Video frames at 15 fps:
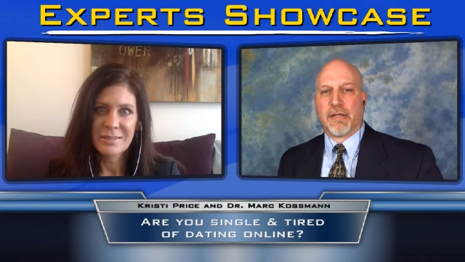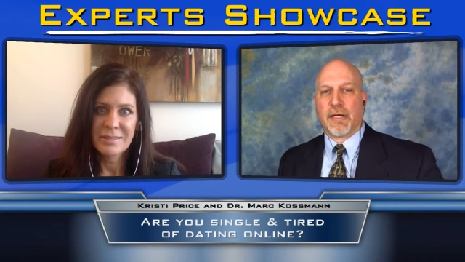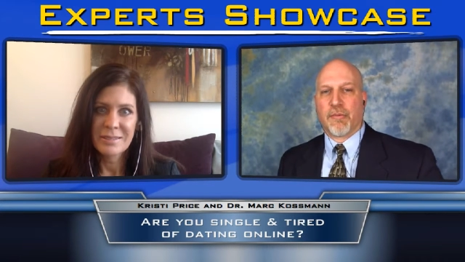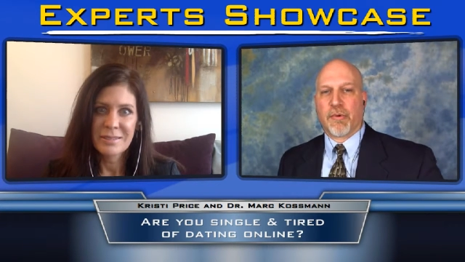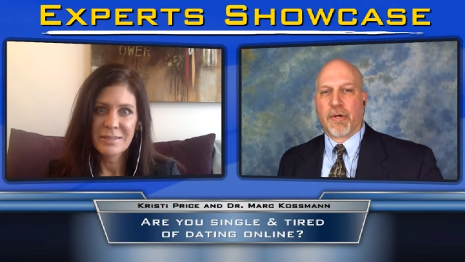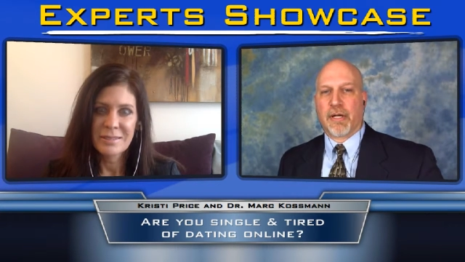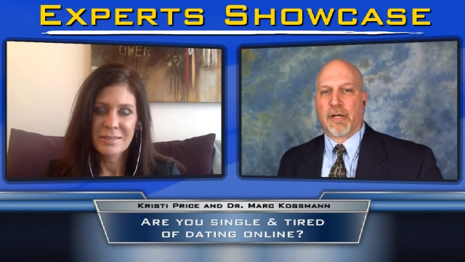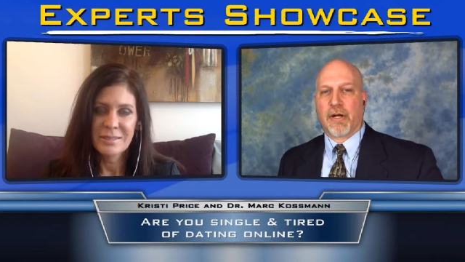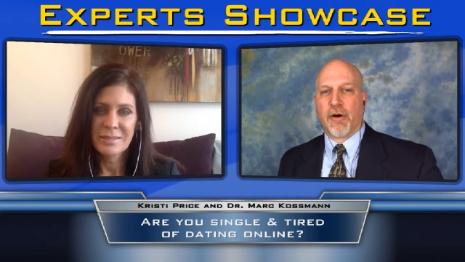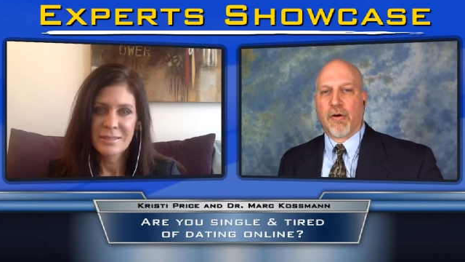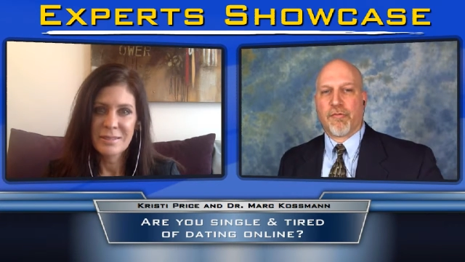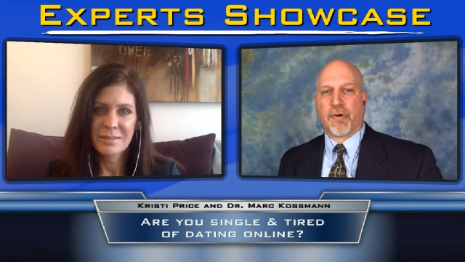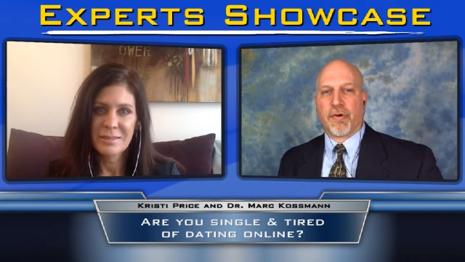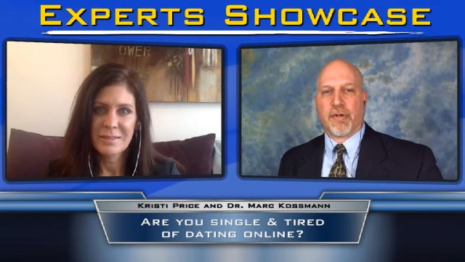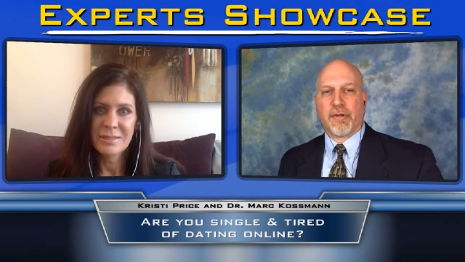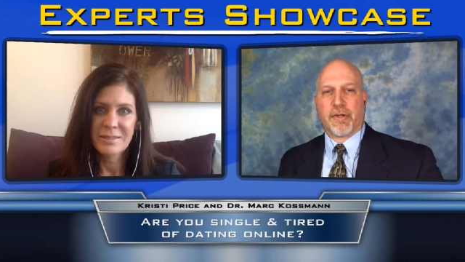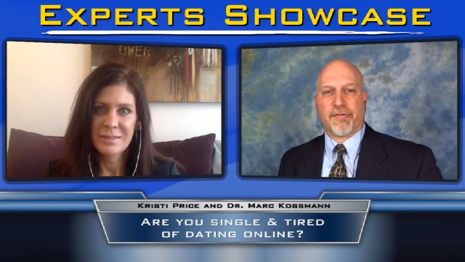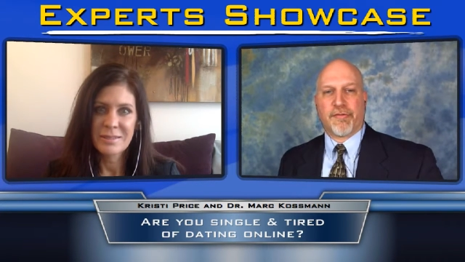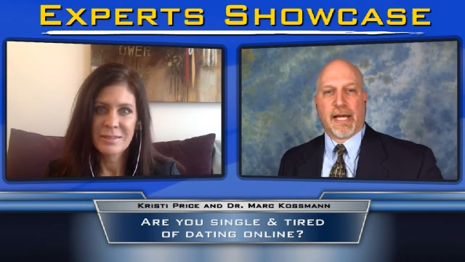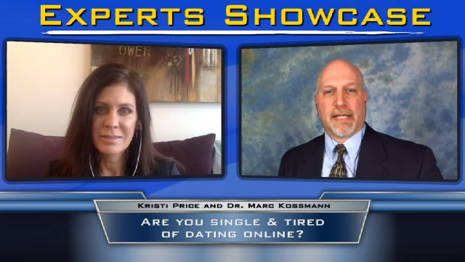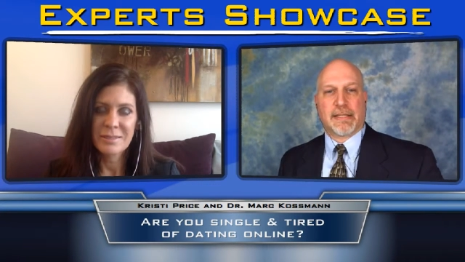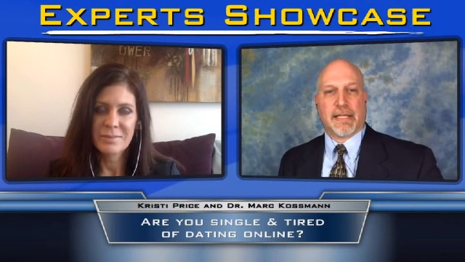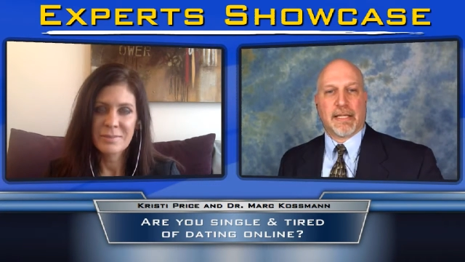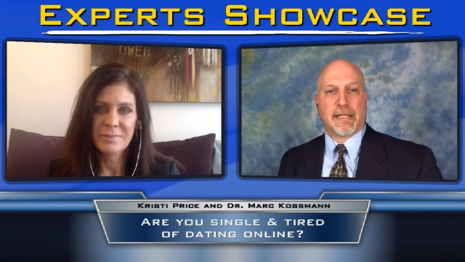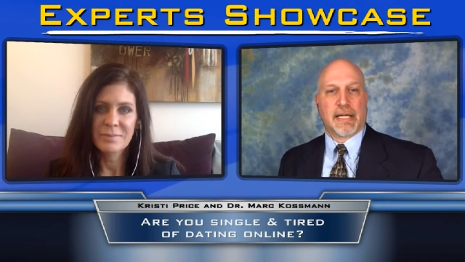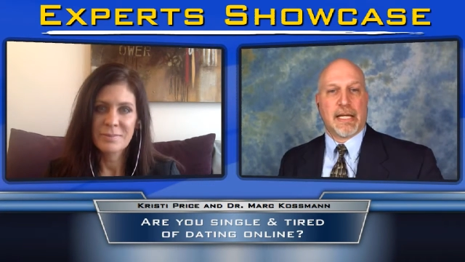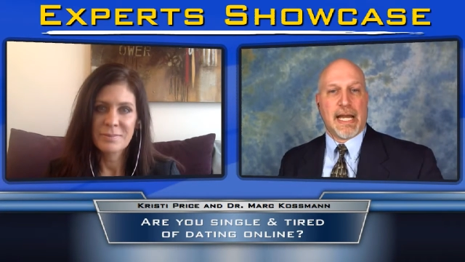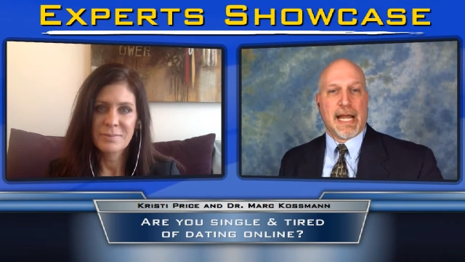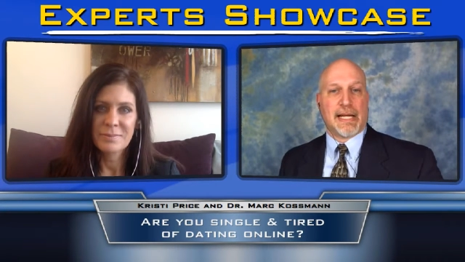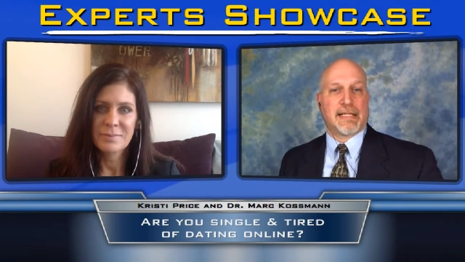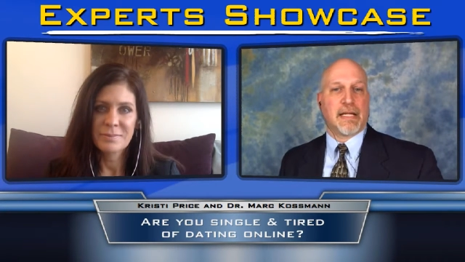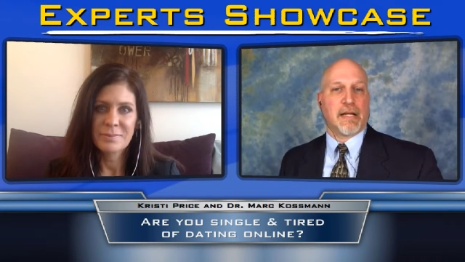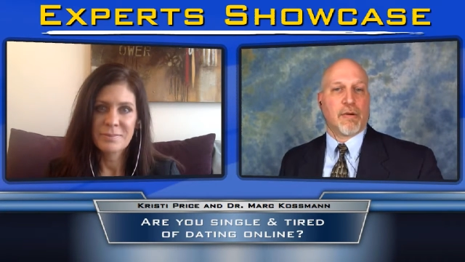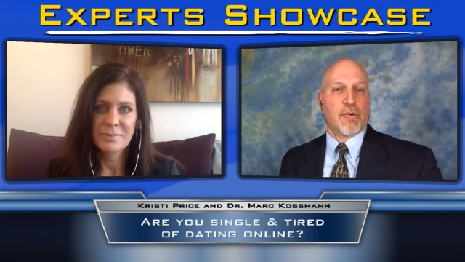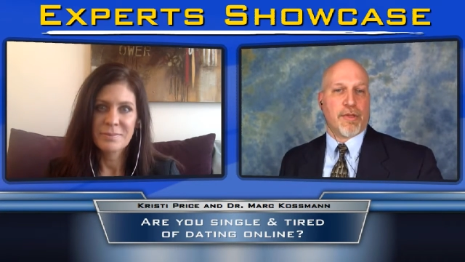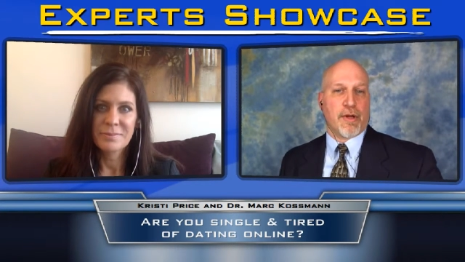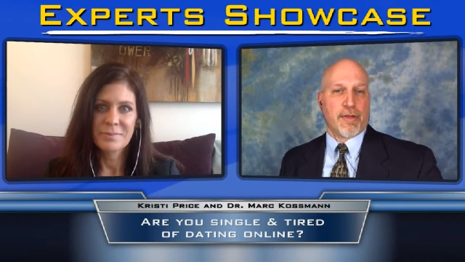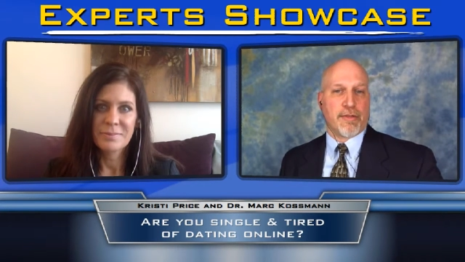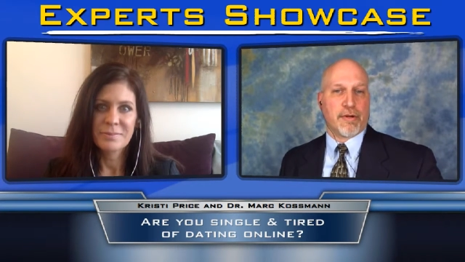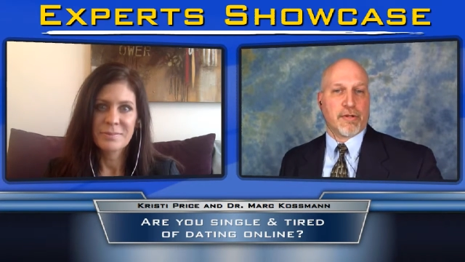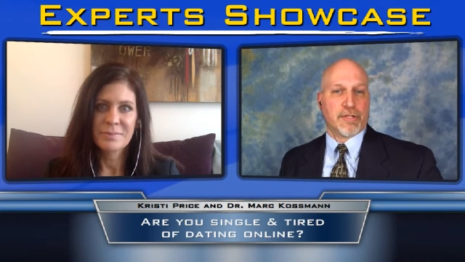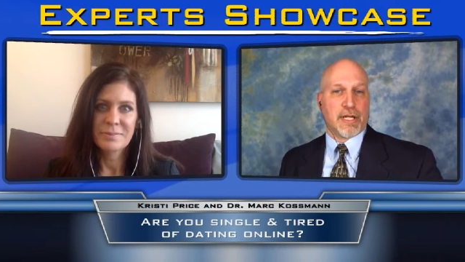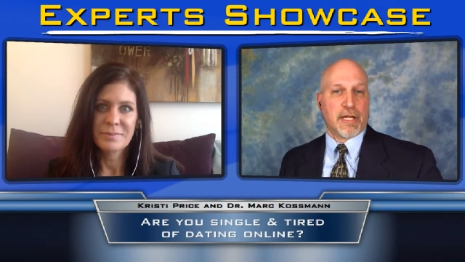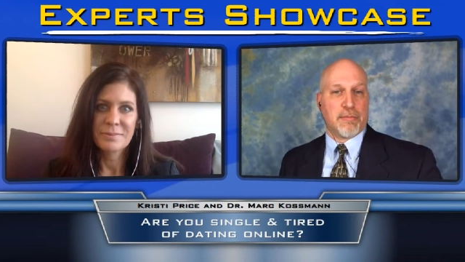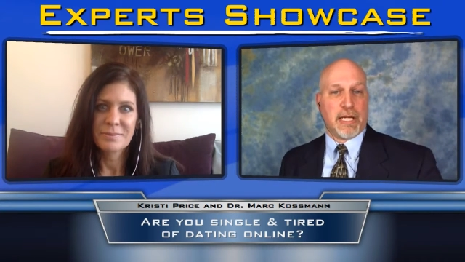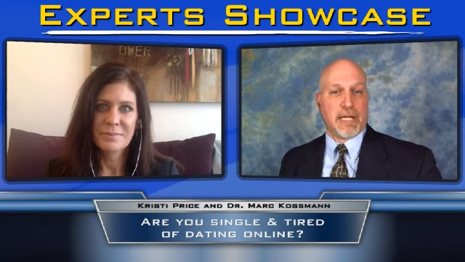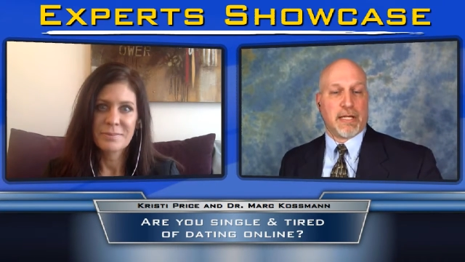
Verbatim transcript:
Speaker 1: Then we're going to go over the fact that connecting with others and